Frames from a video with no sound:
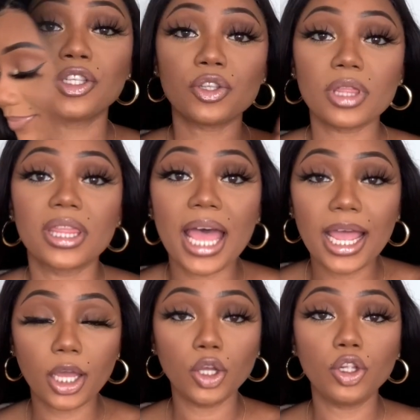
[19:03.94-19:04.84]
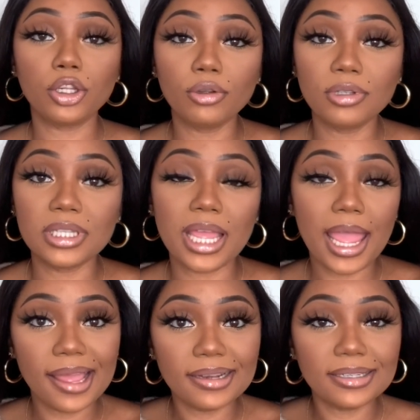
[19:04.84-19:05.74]
So that concludes
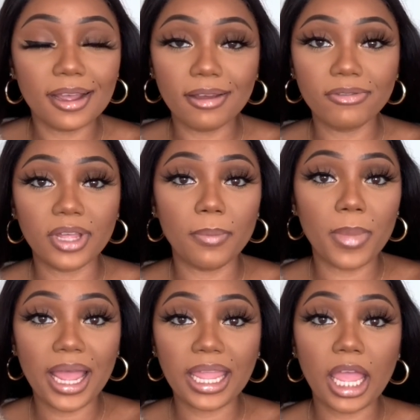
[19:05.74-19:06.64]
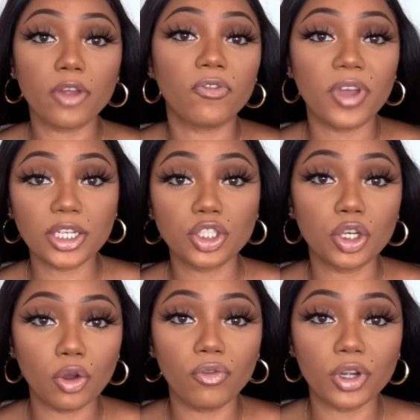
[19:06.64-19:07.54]
the end of my
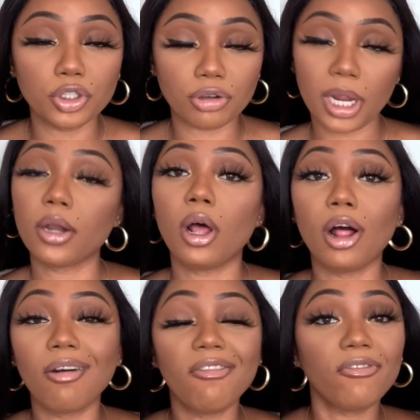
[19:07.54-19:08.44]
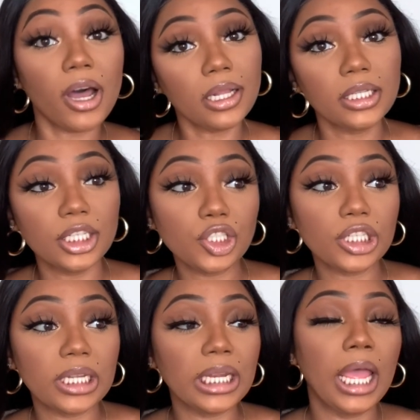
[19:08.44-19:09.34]
Fashion Nova Try-on Haul Fall
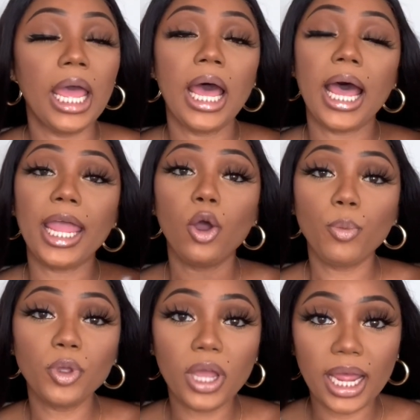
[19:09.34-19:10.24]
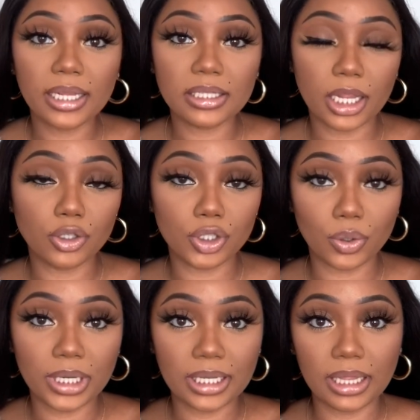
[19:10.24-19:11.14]
Edition. I hope you guys
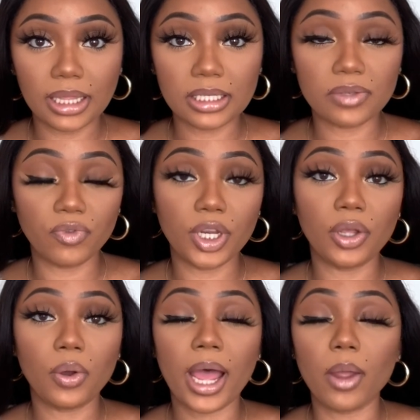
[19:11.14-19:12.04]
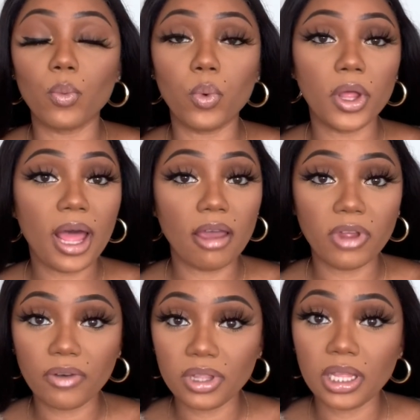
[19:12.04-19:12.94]
enjoyed this video. I will
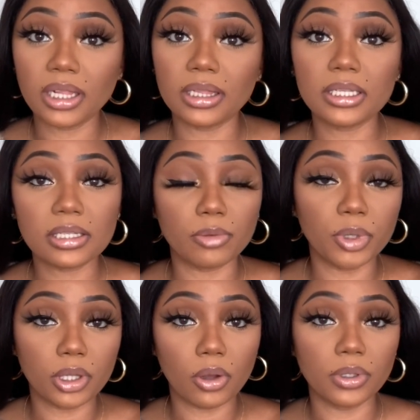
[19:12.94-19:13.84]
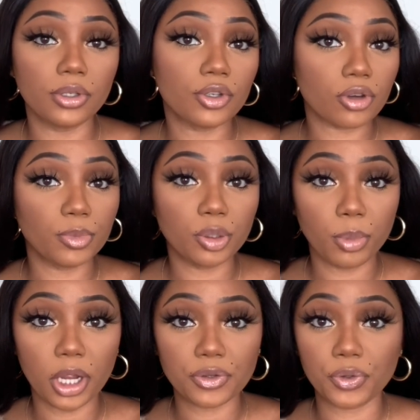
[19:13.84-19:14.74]
have everything listed below in the
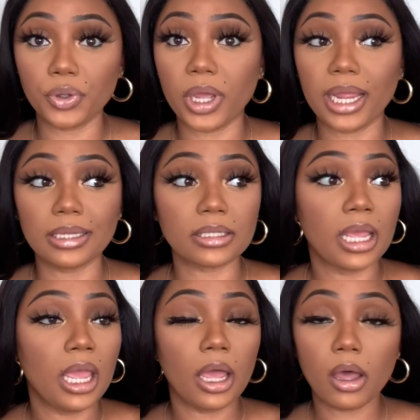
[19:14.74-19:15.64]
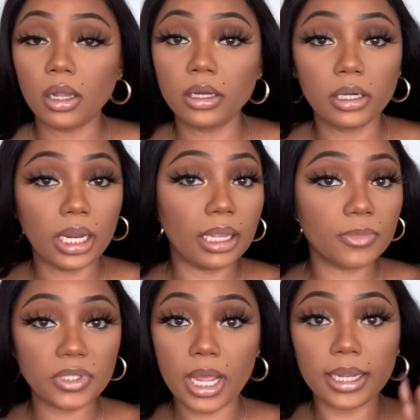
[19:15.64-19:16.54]
description box for you guys. Color,
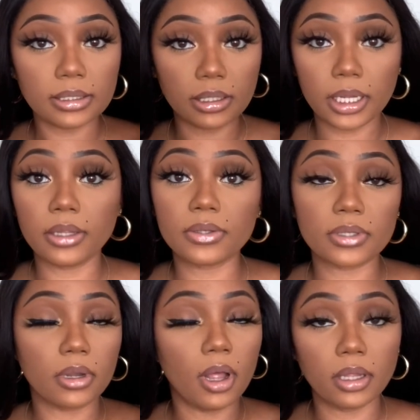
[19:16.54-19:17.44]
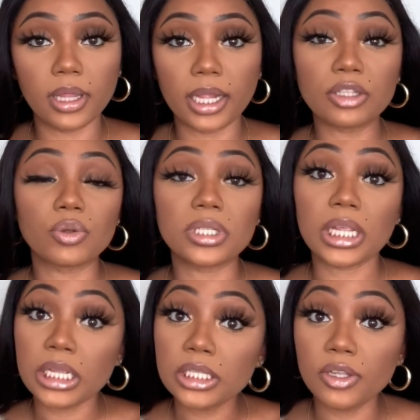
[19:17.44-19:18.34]
name, size, links, all of that. So it's
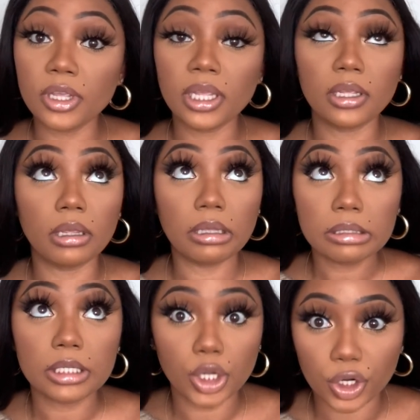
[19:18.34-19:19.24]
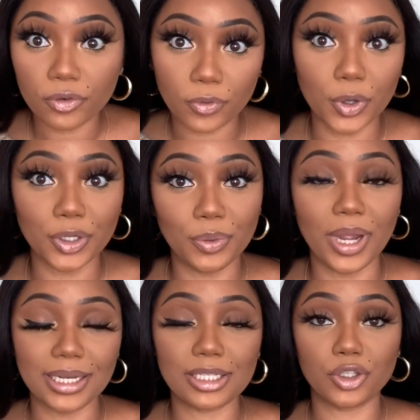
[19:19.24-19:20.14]
easy, easier for you
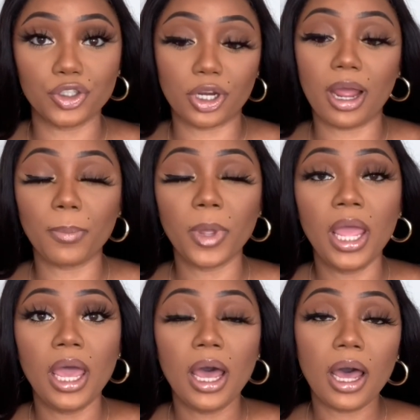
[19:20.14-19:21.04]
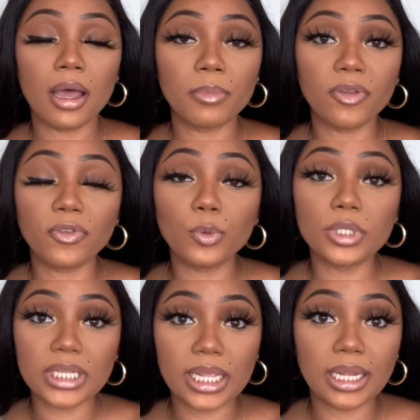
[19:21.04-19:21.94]
guys to shop. Um, if you
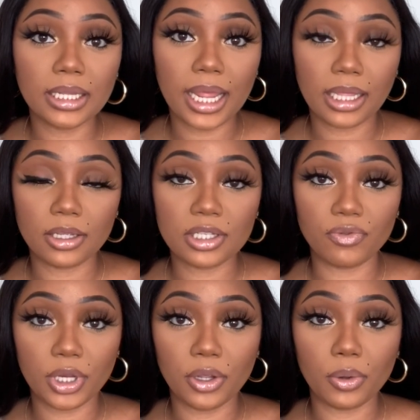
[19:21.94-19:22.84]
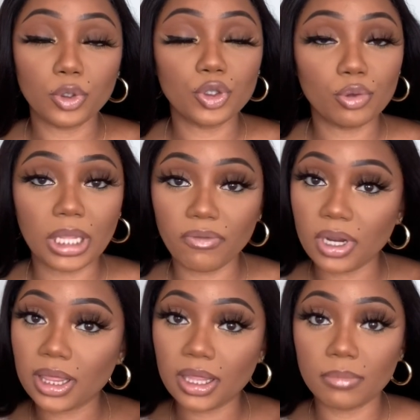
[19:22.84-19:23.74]
did like this video, do give
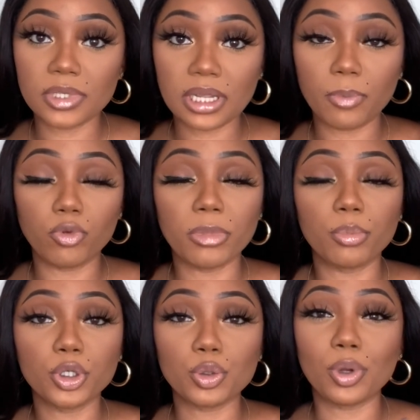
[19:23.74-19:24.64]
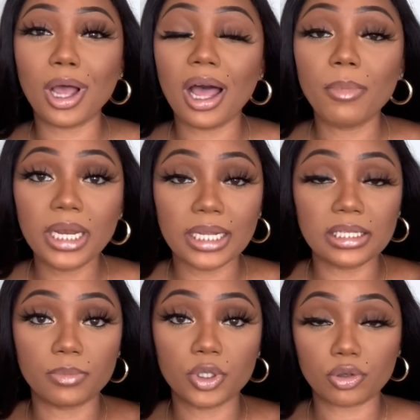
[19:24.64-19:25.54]
it a thumbs up. Remember to comment and
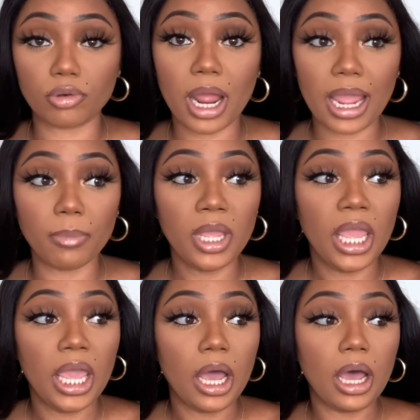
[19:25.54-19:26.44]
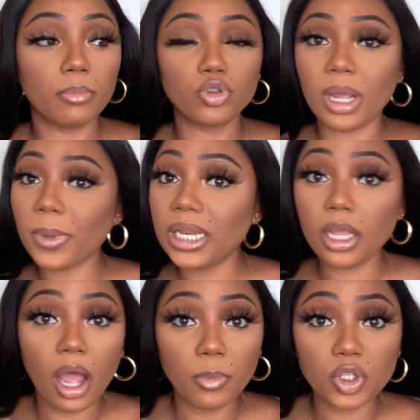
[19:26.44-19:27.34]
subscribe. Um, drop any
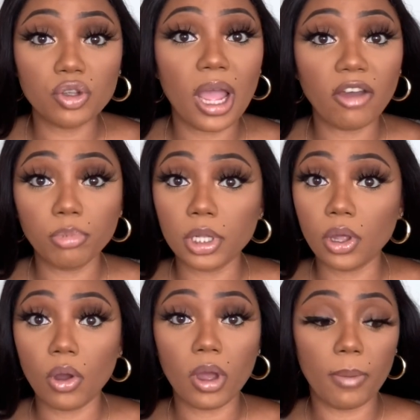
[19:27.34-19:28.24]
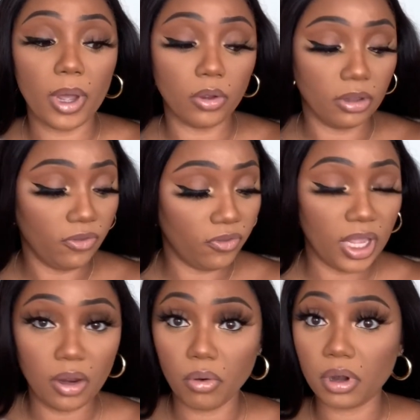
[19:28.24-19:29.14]
comments you have below about the
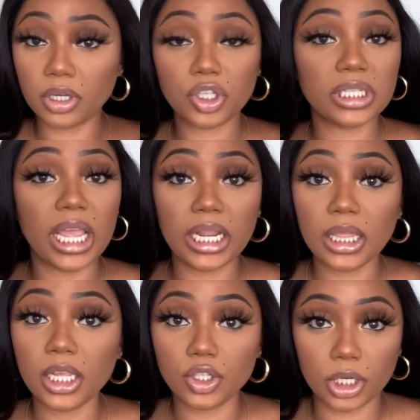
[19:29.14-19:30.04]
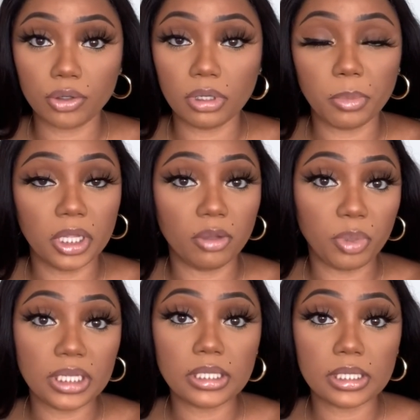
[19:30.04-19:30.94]
fit or just anything in general about the
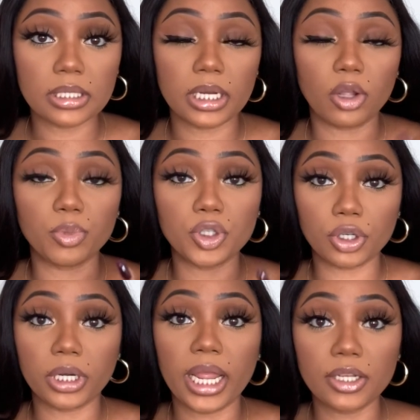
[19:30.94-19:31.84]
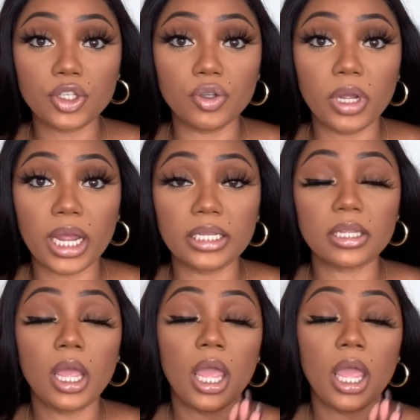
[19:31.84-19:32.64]
pieces and I'll be sure to answer you guys